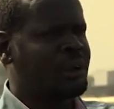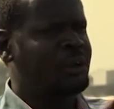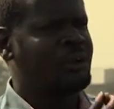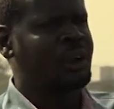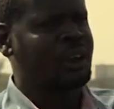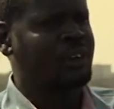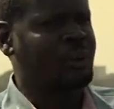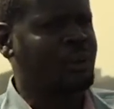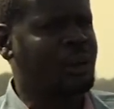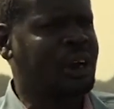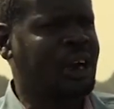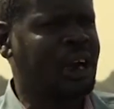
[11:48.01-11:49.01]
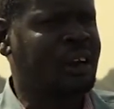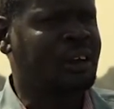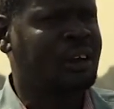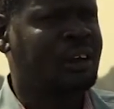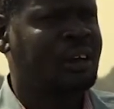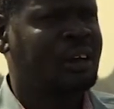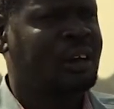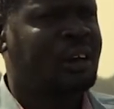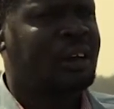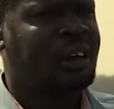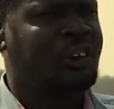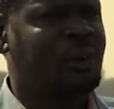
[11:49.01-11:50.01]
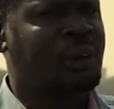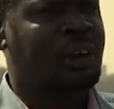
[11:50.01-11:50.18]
used by the small car. The small